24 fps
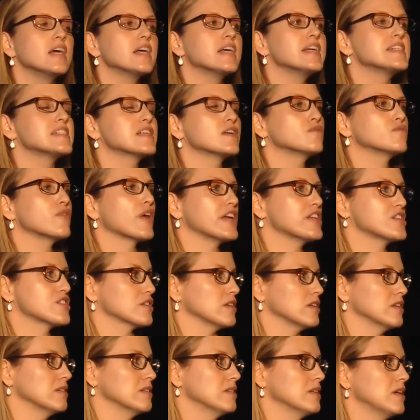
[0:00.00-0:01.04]
he said,
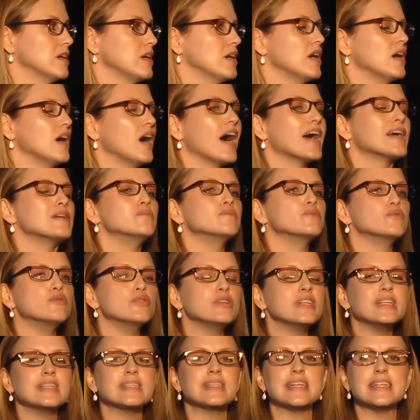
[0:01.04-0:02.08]
Rachel, I'm
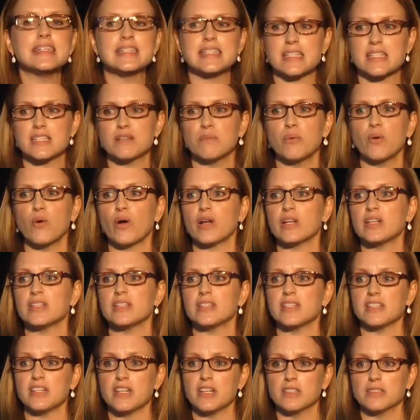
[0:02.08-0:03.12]
really
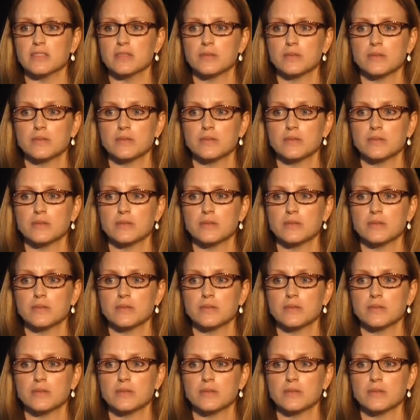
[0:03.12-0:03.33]
disappointed in you.